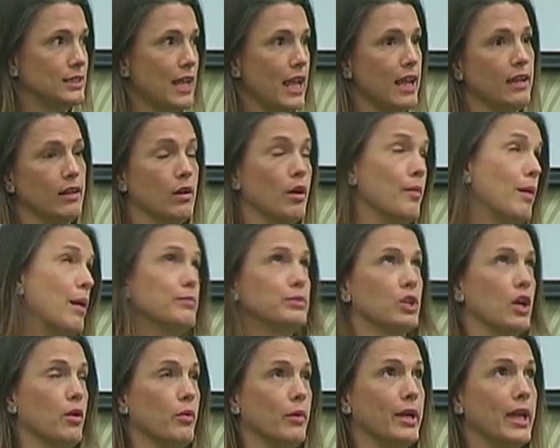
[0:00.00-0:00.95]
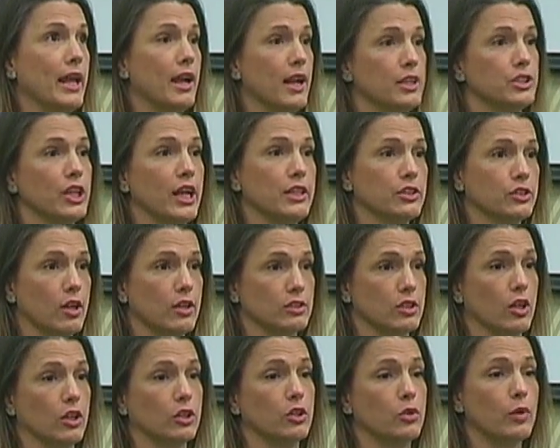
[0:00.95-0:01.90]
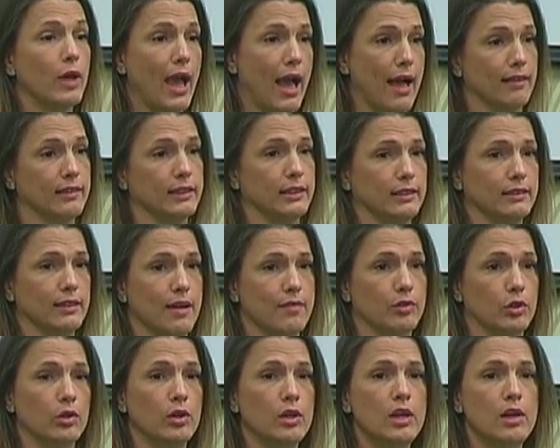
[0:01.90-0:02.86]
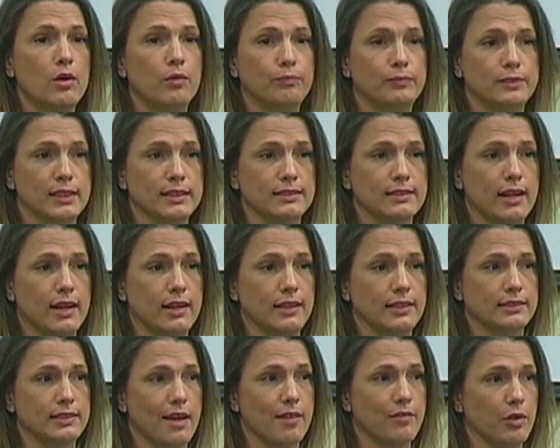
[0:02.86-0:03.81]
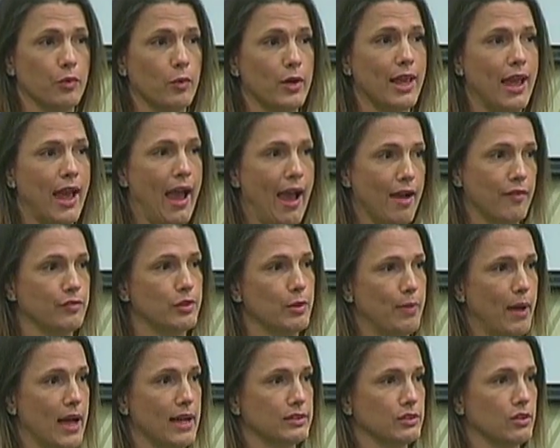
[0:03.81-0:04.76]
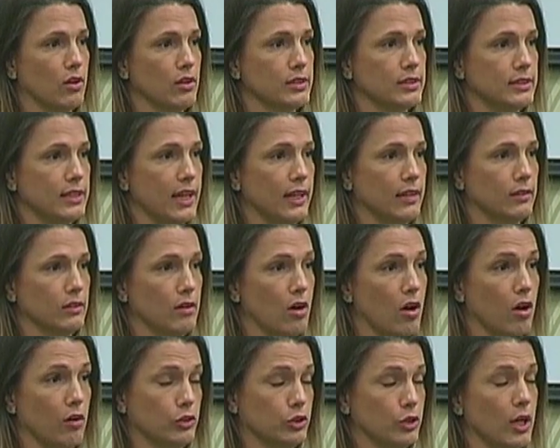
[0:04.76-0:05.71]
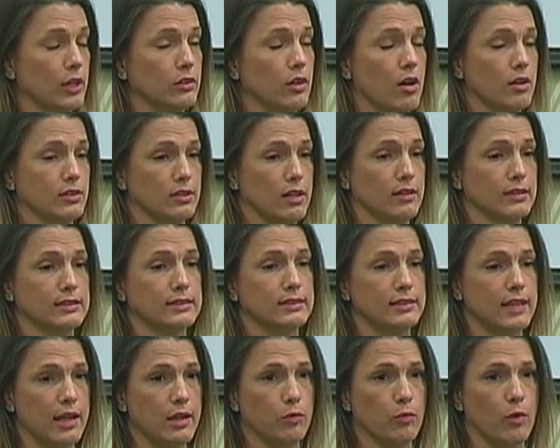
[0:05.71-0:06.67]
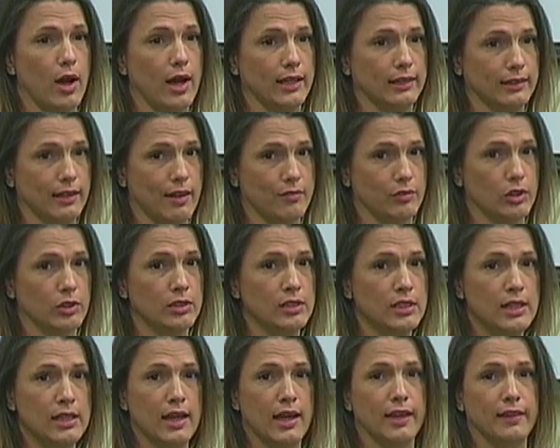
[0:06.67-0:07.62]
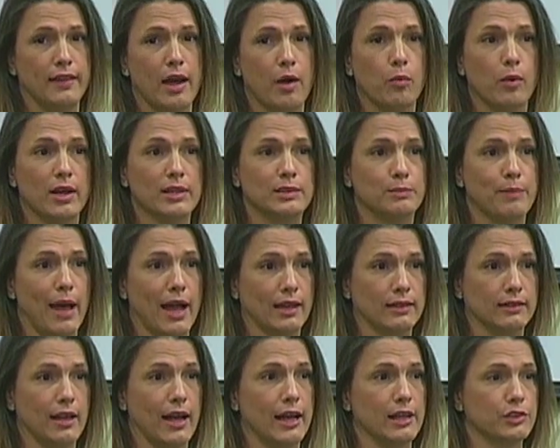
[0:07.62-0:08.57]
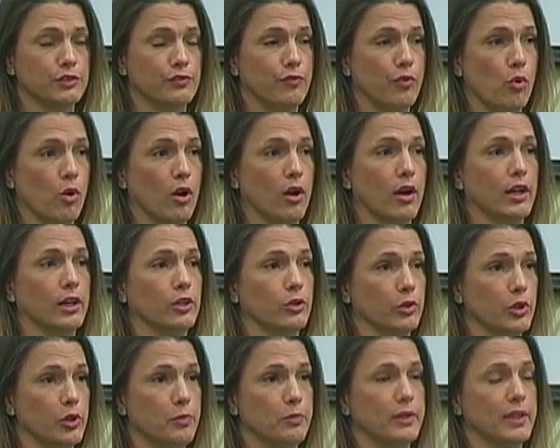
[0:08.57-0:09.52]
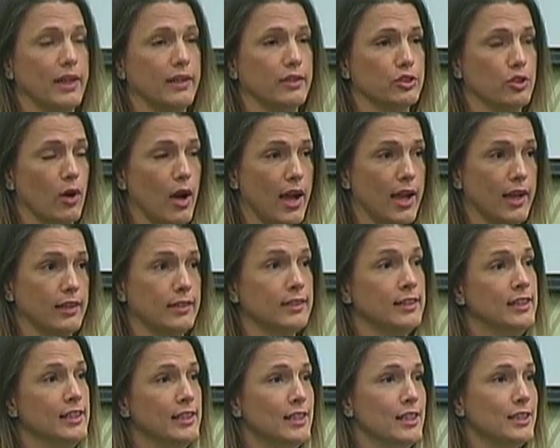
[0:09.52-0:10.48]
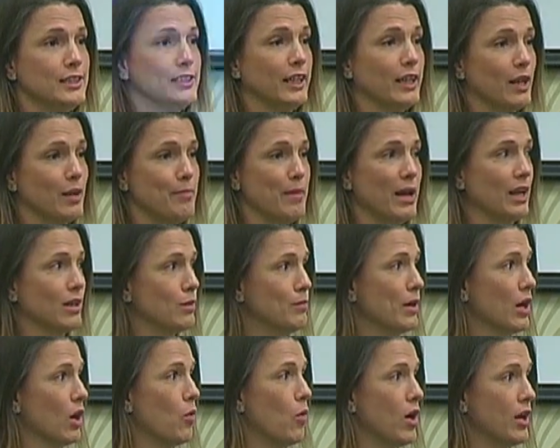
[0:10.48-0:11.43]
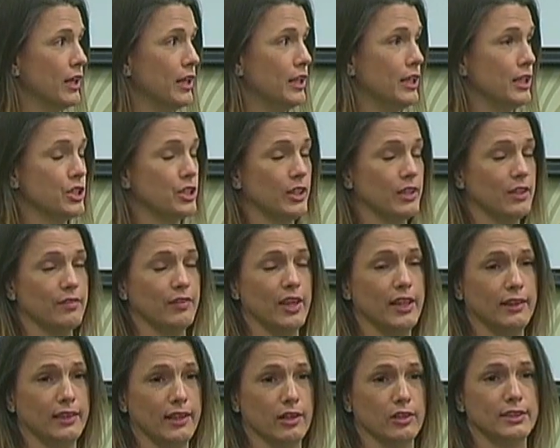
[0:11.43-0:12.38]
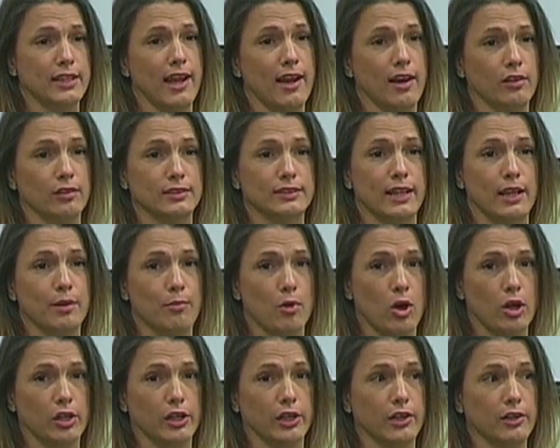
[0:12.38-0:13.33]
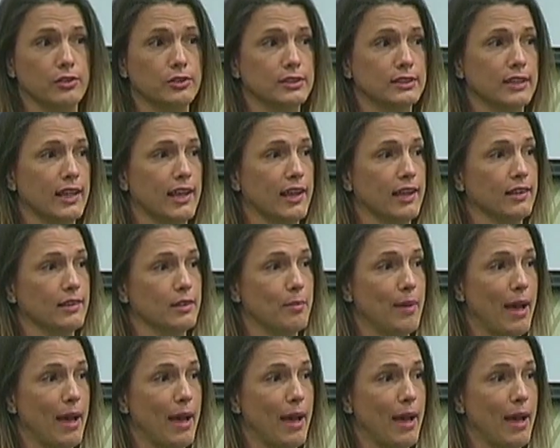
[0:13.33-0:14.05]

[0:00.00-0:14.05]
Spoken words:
we cannot change laws on a locality level. Since '97, we have to pass our drug laws on a statewide level. And that was backlash for a group that tried to get a medical marijuana initiative in their town, San Marcos, and